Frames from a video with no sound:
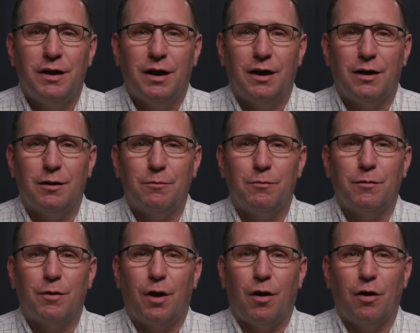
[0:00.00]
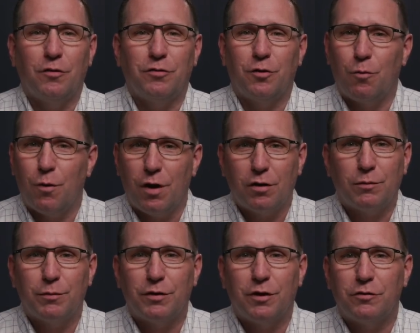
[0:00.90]
Um, also,
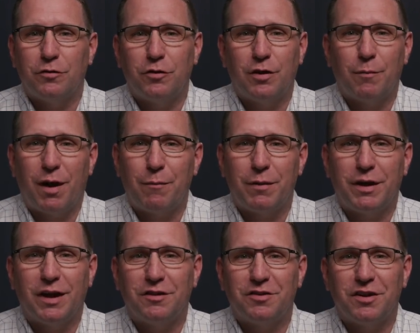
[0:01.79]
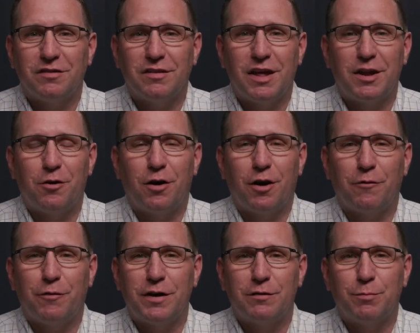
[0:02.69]
welcome to those of you that might be catching us later on our
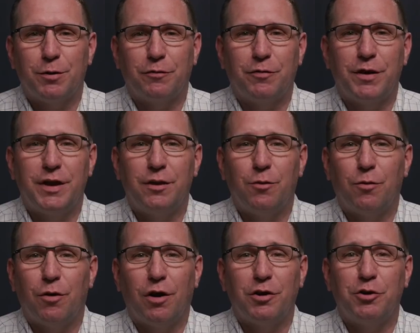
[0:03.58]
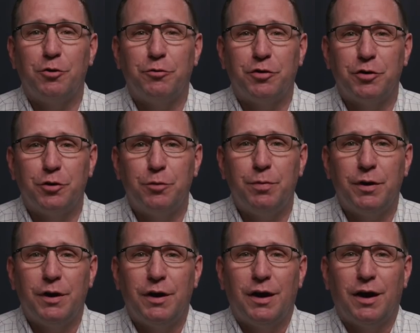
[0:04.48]
Facebook feed or on
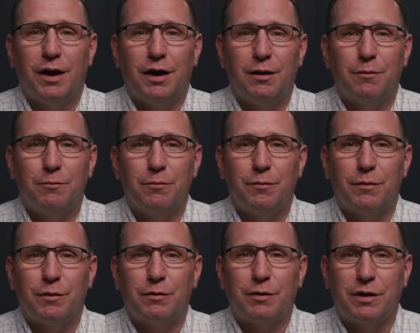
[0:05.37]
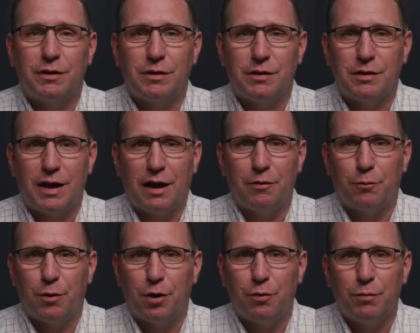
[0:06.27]
YouTube. Um, down the
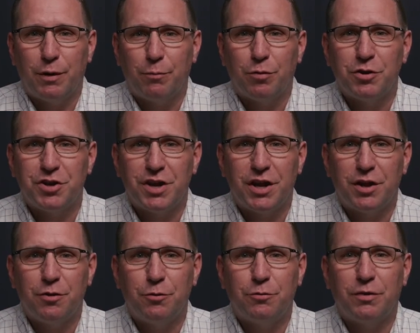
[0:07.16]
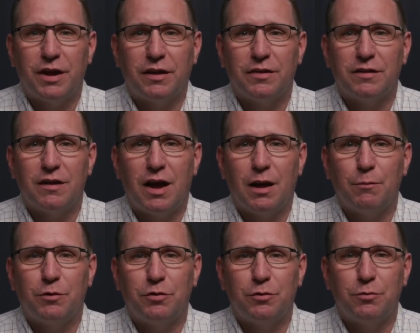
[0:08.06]
road, we appreciate you taking the
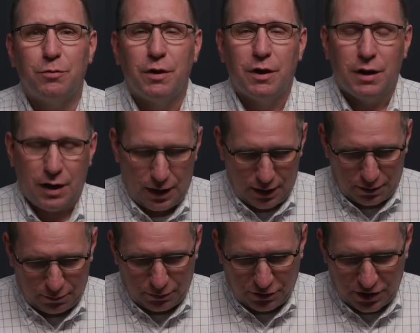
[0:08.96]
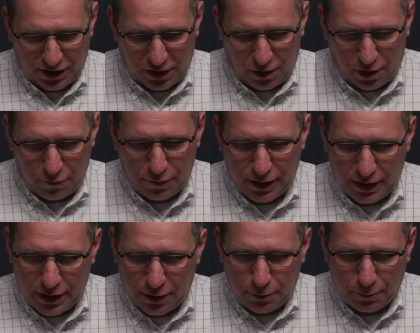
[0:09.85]
time to uh, check out our
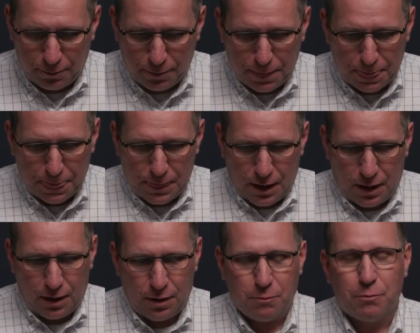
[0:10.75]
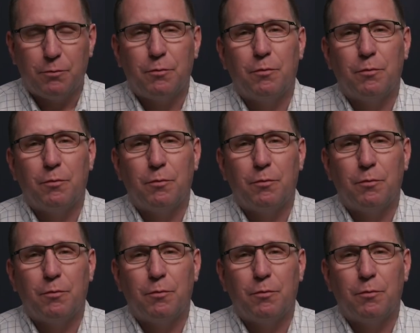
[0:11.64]
video. Um,